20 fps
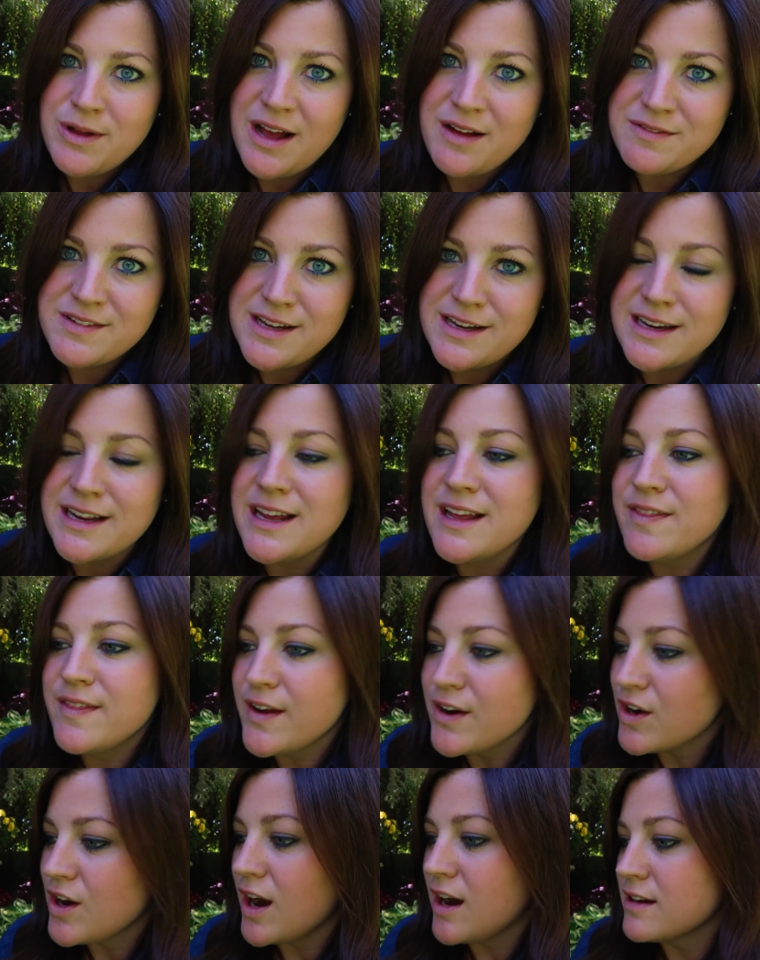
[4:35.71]
have done it in
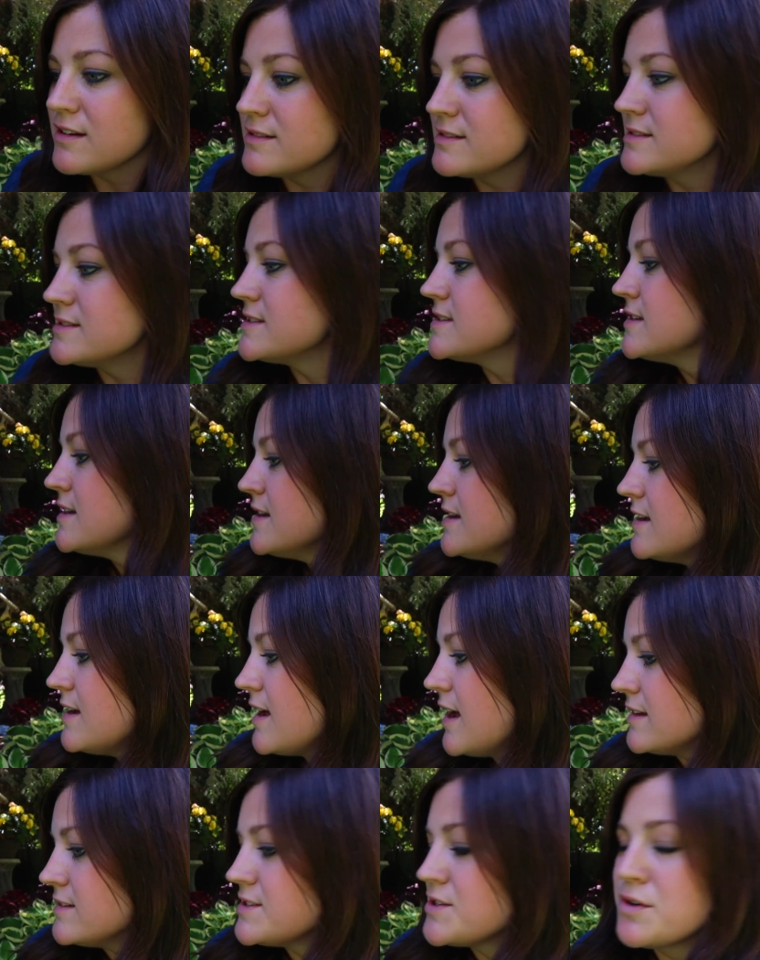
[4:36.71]
their gardens
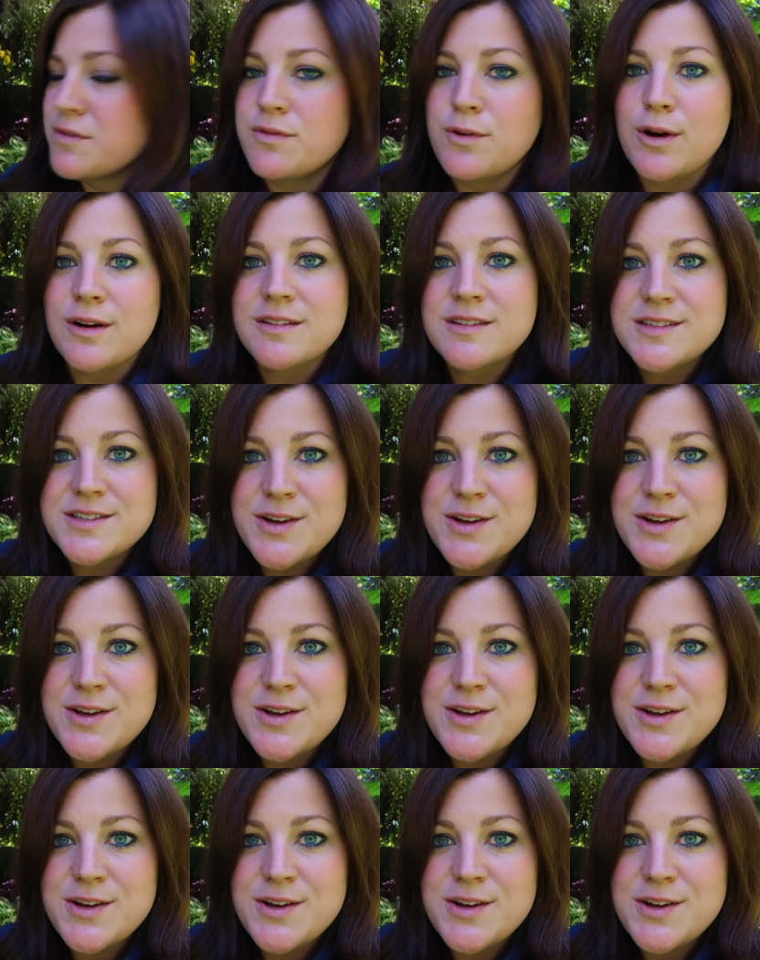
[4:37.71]
and so forth.